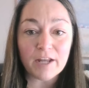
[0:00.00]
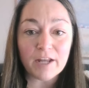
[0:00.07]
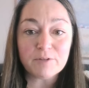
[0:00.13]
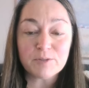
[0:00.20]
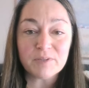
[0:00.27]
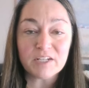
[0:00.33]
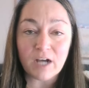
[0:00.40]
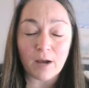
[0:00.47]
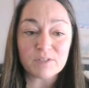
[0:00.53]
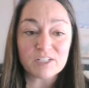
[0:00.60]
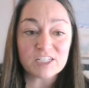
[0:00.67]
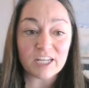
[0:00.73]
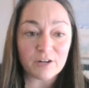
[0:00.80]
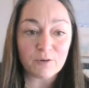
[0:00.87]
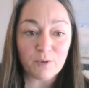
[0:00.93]
and to be
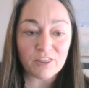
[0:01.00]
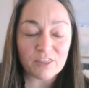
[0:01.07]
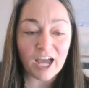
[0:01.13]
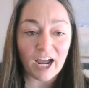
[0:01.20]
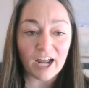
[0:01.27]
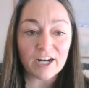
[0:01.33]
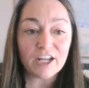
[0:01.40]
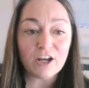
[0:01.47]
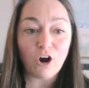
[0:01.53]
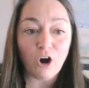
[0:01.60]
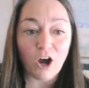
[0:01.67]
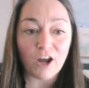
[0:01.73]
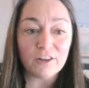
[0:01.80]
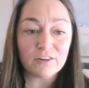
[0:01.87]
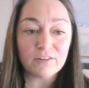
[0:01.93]
compensated with that
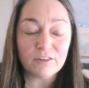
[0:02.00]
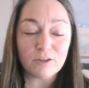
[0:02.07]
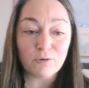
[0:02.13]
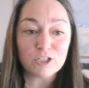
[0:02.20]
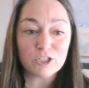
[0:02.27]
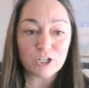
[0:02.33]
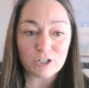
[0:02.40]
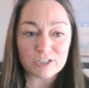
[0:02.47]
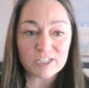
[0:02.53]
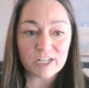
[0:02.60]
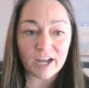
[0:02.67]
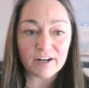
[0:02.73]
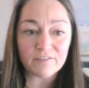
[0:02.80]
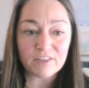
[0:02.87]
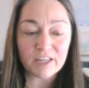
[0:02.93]
on the return
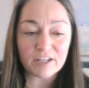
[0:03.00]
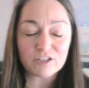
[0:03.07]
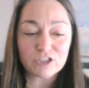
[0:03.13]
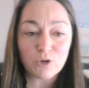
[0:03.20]
side of things.